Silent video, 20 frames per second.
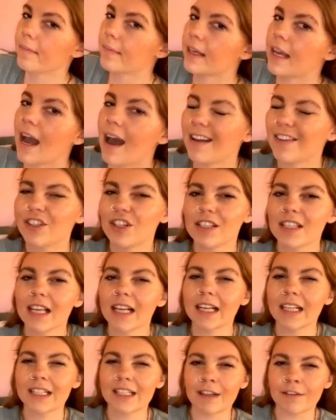yeah, just
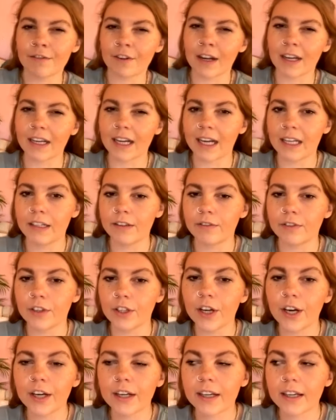like a different kind of
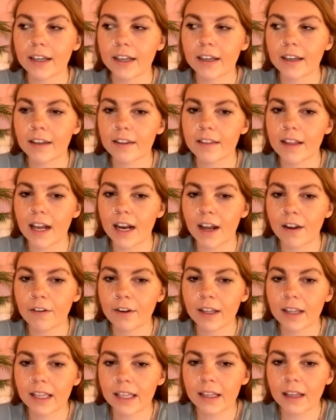look that I
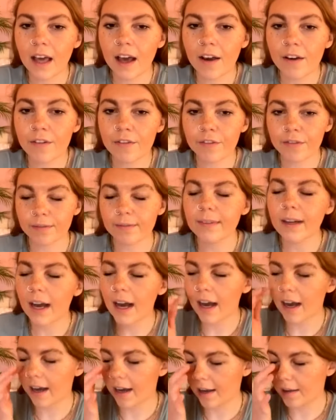really love.
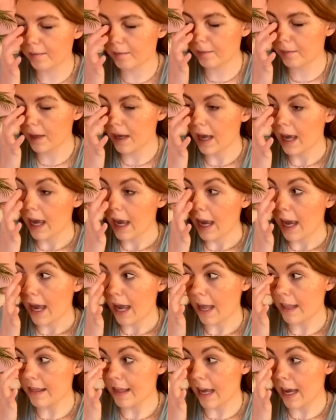Um,
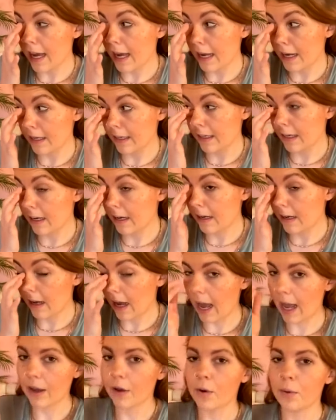and then
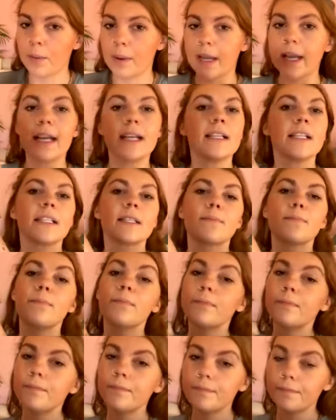I always
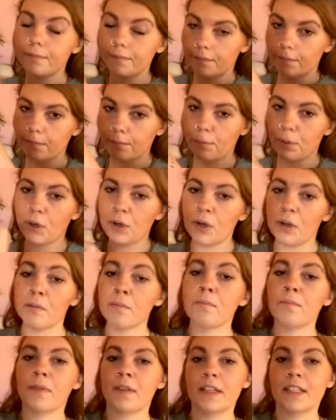
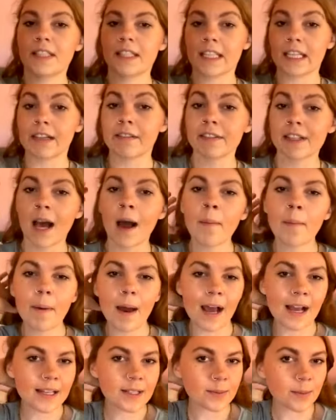pull the sleeves up
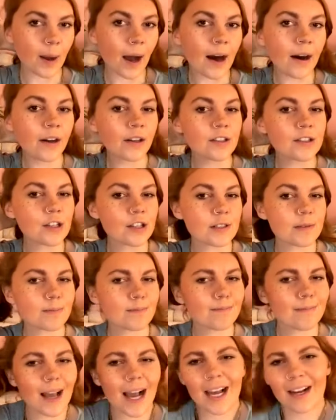as well. Just,
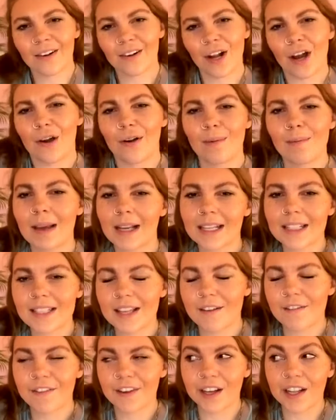I don't know, it makes
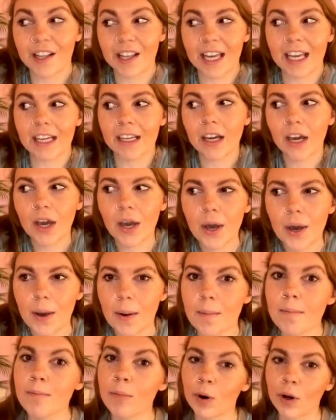it feel like
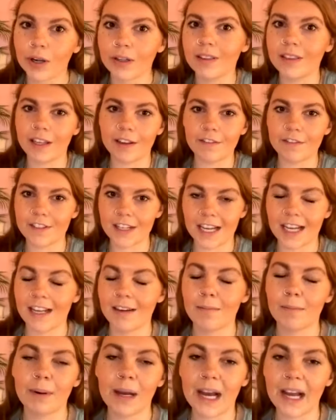more lived
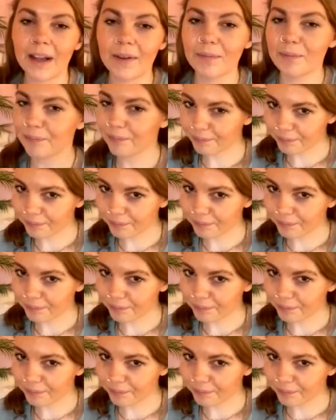in, but